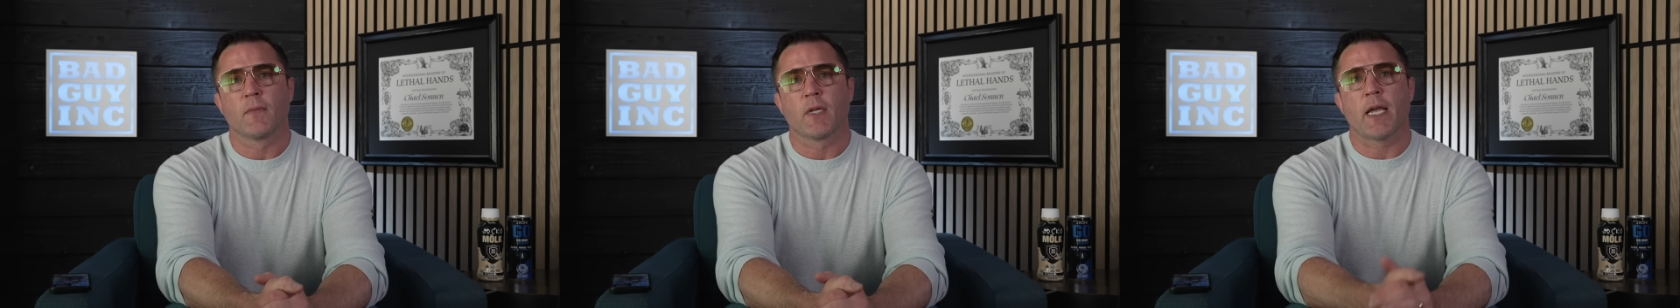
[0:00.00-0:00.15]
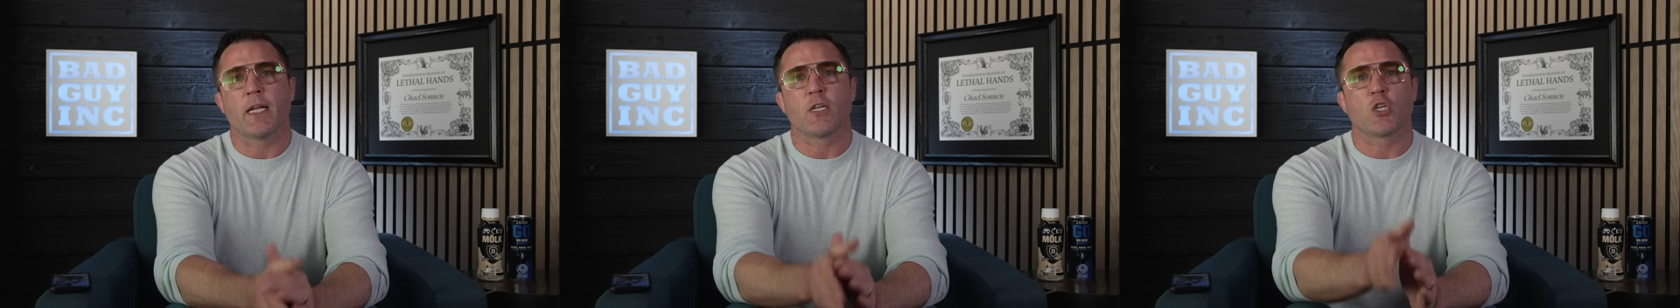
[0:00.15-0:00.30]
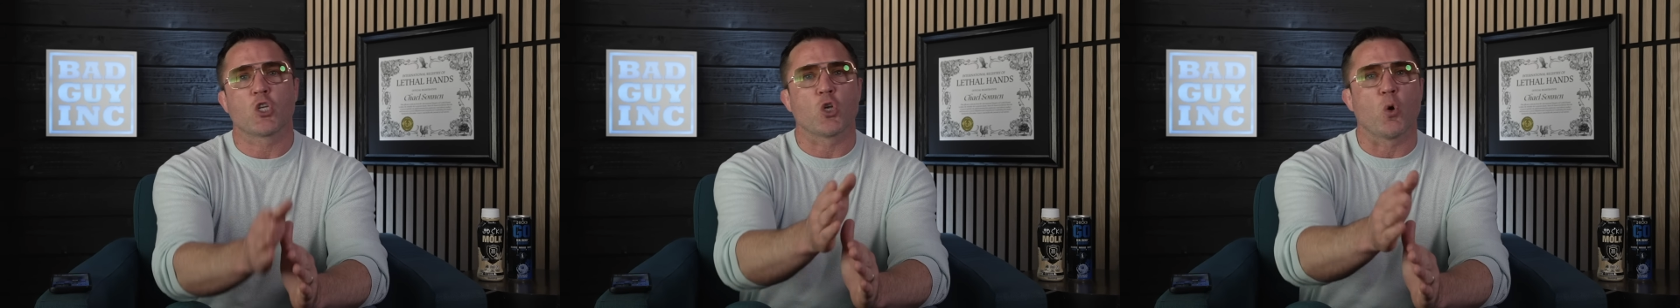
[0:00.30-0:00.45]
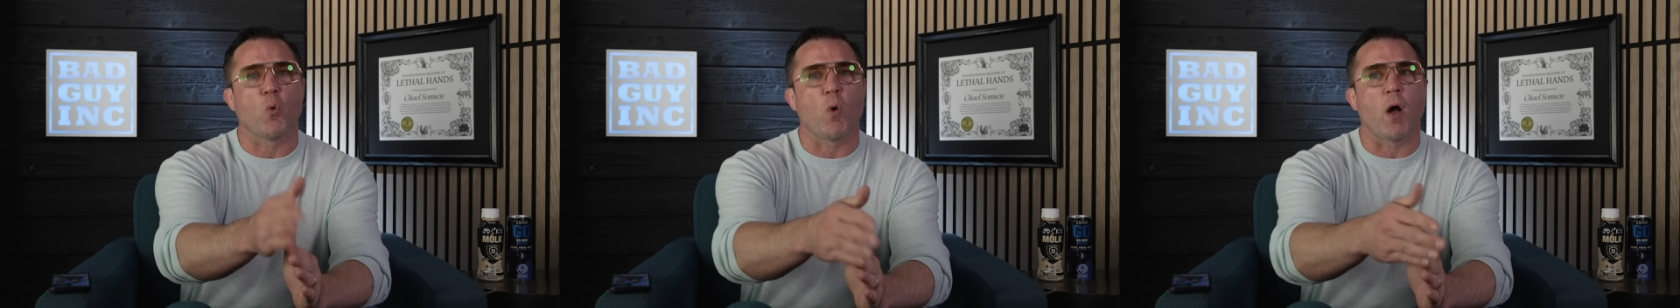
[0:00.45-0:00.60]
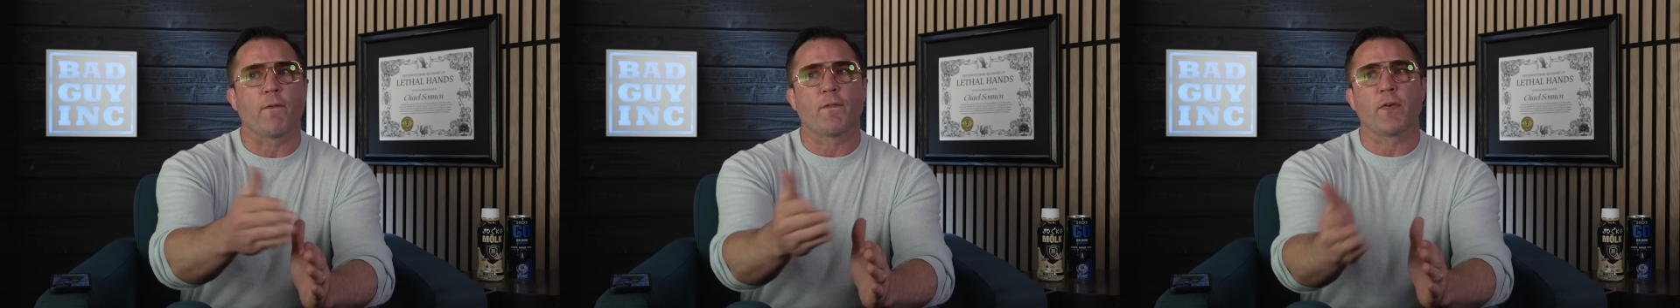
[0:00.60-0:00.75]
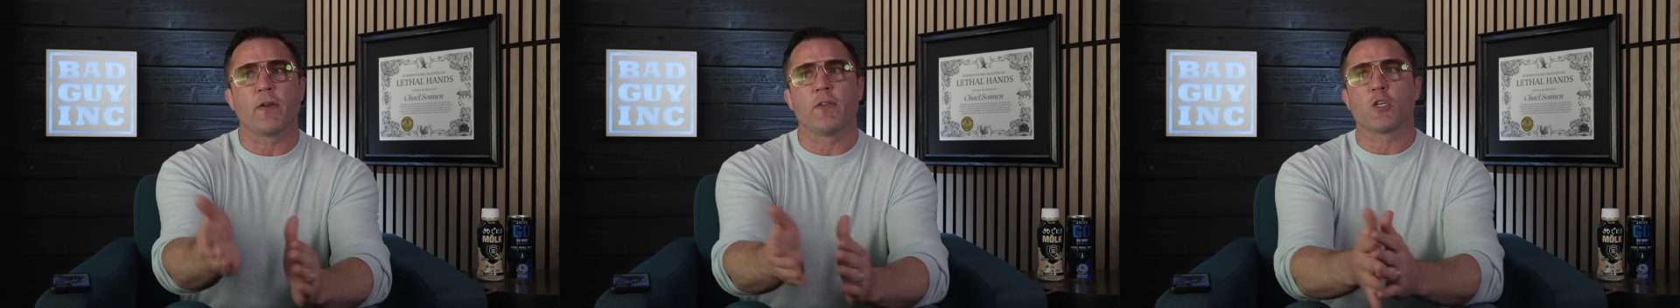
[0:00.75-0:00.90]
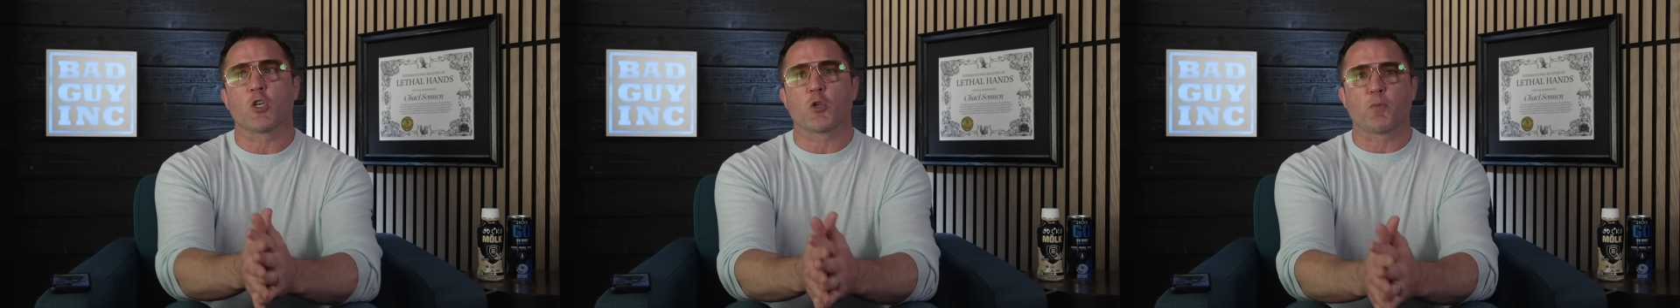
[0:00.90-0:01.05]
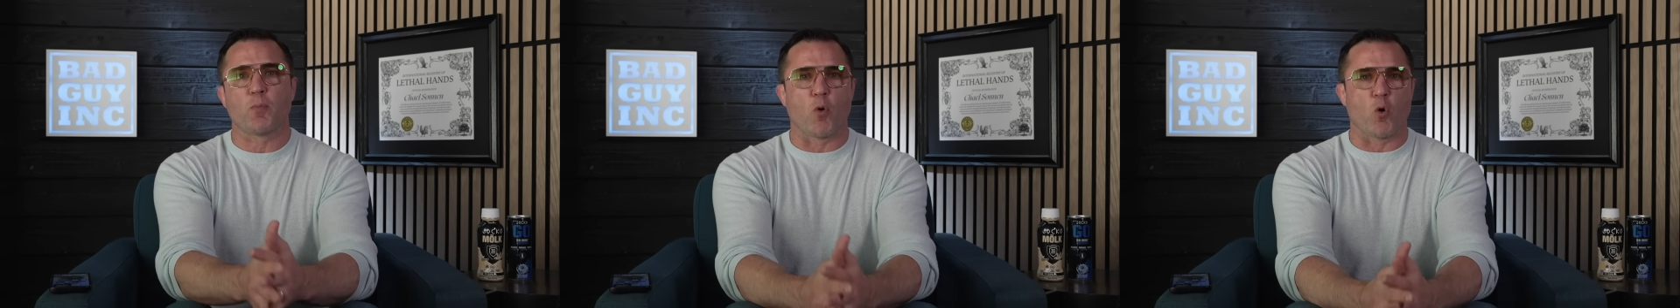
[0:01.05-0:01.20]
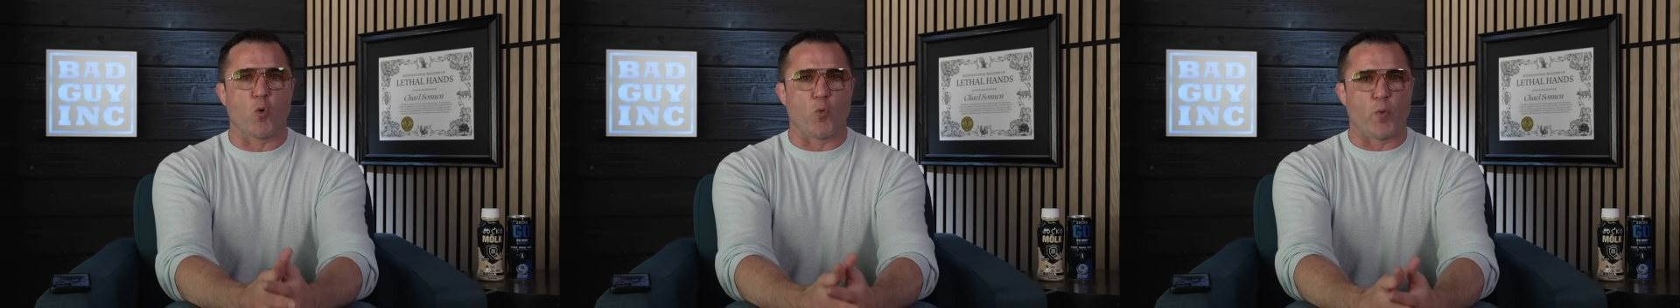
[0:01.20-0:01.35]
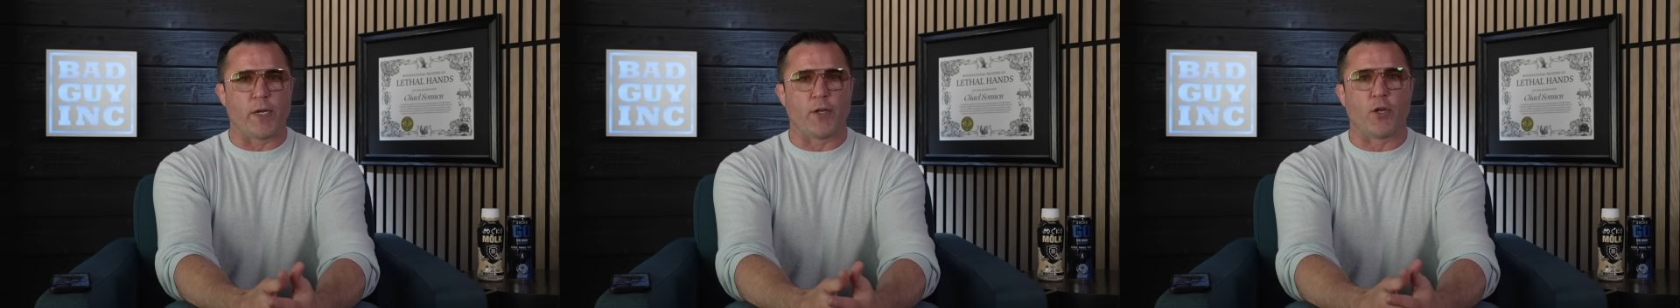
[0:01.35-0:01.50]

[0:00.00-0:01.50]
And so often in this sport, we